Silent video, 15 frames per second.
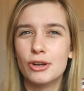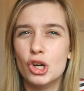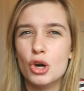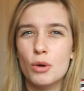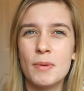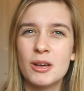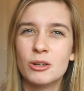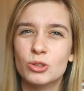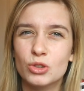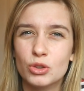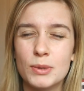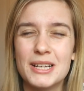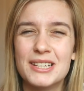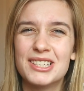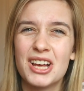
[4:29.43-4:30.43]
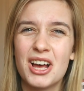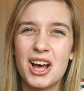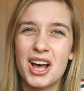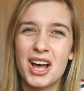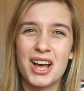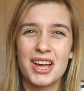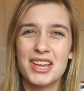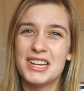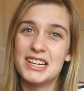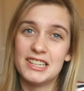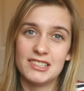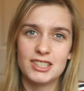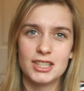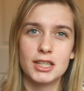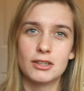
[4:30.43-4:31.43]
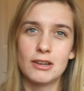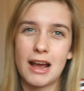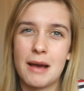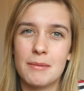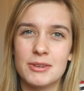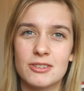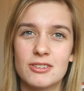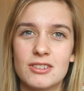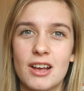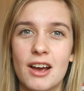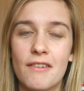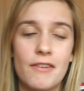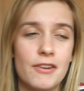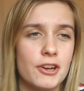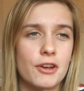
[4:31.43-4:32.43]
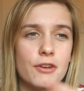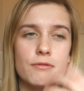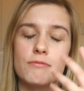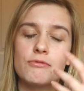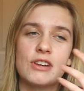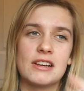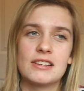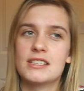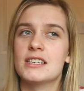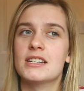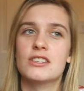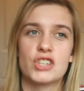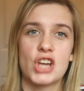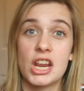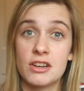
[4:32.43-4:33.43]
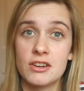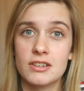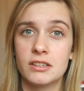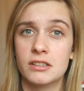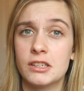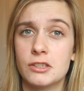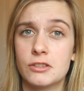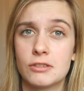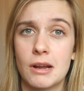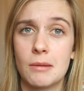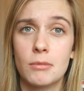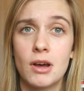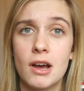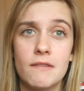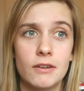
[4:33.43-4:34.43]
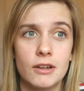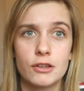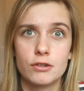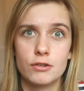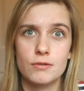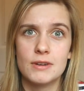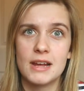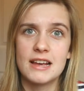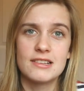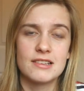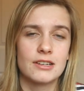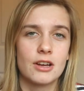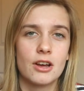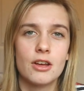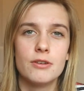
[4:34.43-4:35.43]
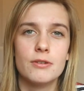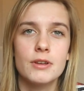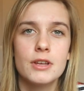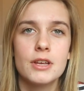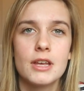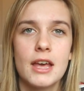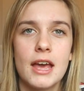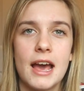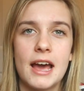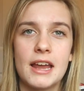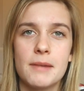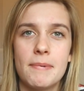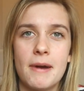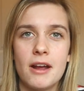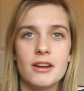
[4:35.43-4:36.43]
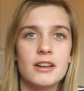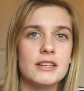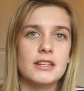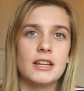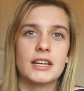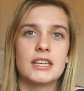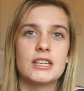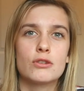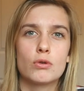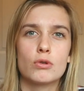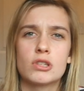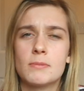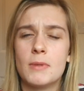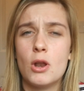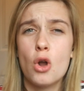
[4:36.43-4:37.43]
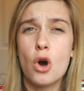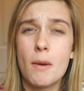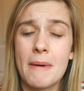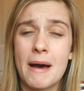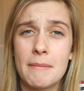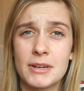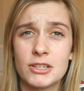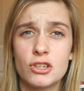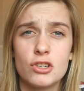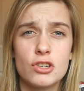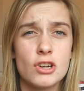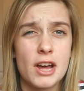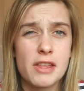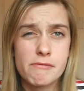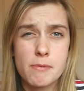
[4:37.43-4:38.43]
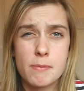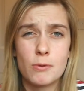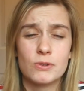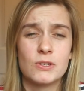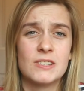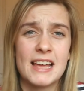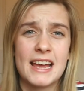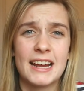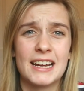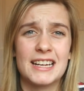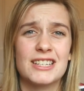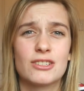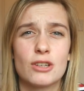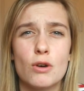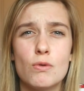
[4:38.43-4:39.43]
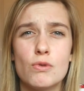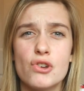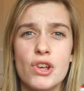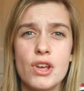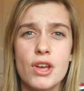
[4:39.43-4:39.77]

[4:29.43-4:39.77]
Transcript: a little bit on Twitter and Instagram and stuff. I know Jesse and Jadon did an Instagram live like two days ago and apparently like he talks to them a lot about Manchester United, the reports are saying, and he's told